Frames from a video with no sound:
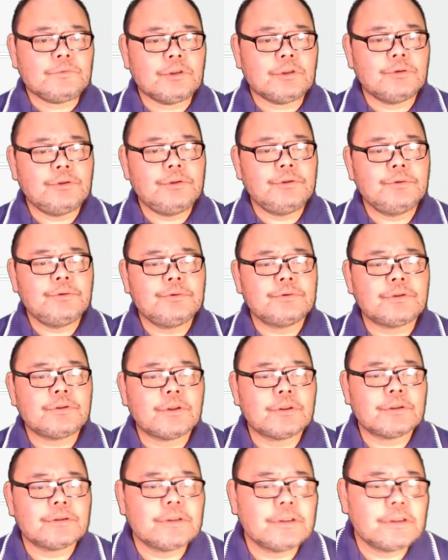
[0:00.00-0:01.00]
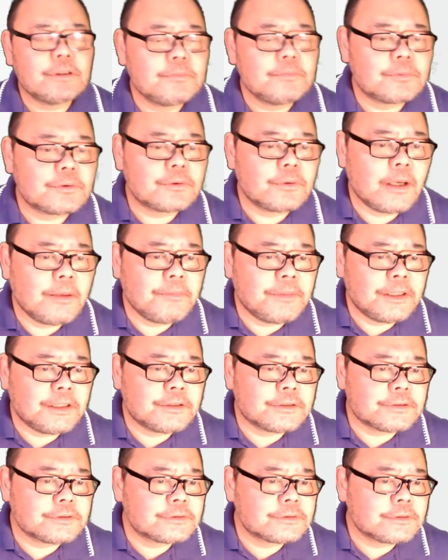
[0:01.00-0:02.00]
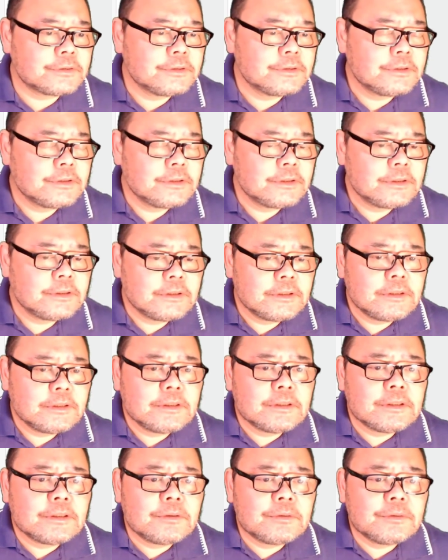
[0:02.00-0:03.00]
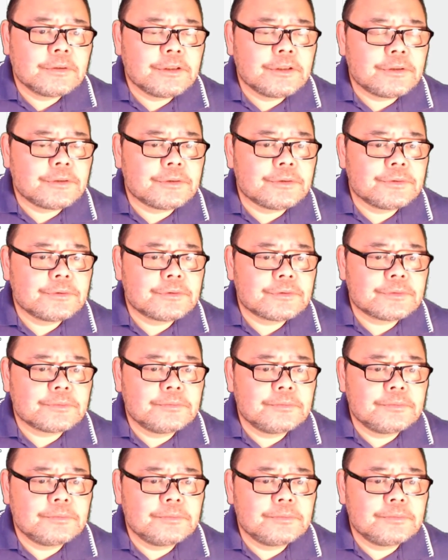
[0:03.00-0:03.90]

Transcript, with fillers: So u's are the parameters we use.